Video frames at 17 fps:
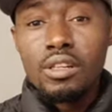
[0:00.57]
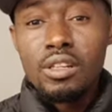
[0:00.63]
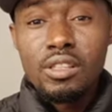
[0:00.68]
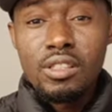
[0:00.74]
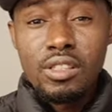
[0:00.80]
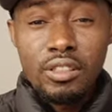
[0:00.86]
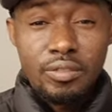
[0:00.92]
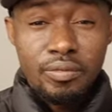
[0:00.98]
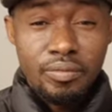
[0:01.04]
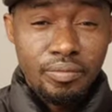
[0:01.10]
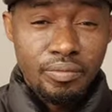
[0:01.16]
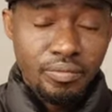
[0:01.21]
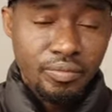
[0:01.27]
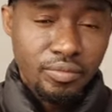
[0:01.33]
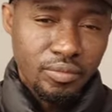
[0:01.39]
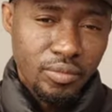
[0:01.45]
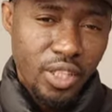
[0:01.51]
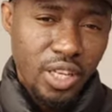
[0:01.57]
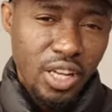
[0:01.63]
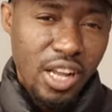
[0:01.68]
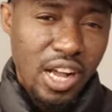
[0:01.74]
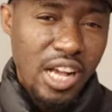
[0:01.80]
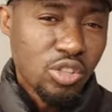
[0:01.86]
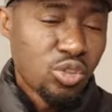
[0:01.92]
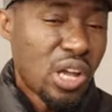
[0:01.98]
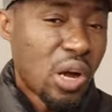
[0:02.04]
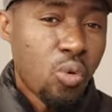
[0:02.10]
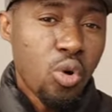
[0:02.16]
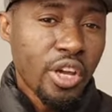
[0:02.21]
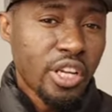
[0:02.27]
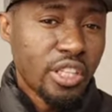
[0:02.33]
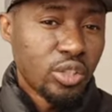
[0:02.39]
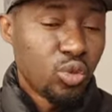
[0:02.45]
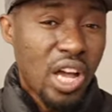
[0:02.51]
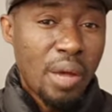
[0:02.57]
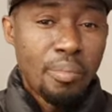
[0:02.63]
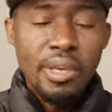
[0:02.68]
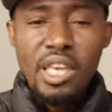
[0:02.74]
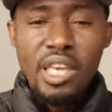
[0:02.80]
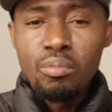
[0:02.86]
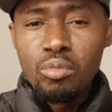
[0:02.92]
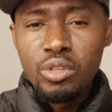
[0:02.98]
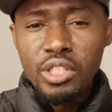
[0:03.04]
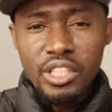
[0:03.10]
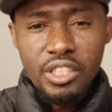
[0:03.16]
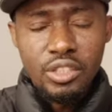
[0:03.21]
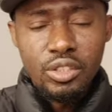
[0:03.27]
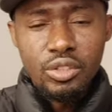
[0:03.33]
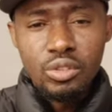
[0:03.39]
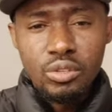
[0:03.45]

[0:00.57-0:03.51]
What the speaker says: Listen, as you are working, you are making money.